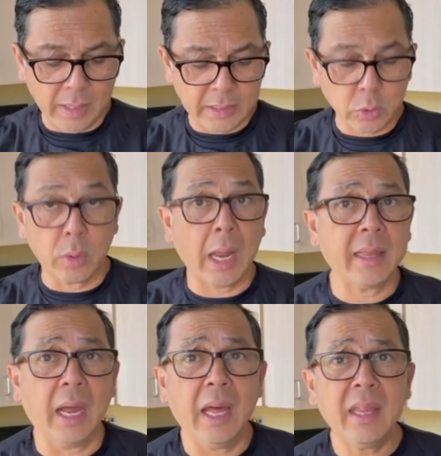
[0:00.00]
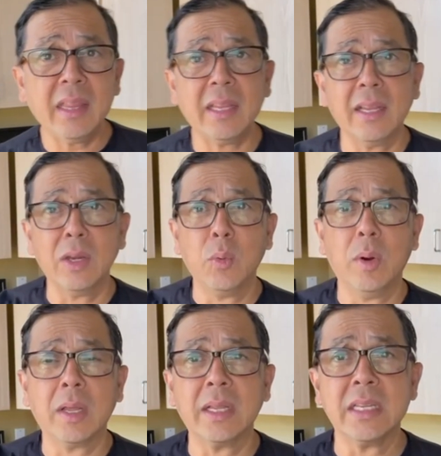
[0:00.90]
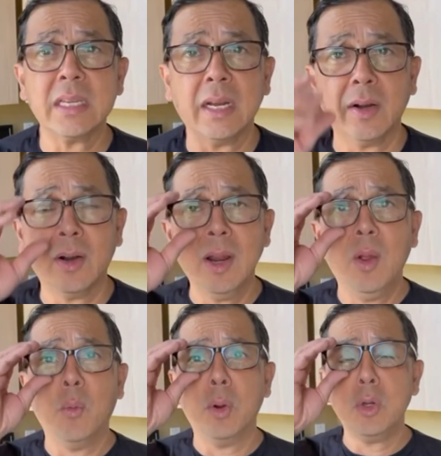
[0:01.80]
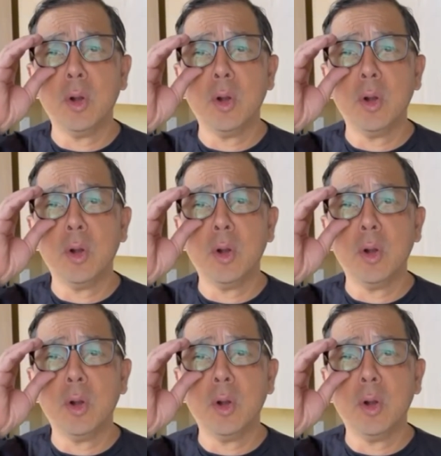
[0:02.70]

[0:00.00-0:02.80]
So now the other thing that you want to consider when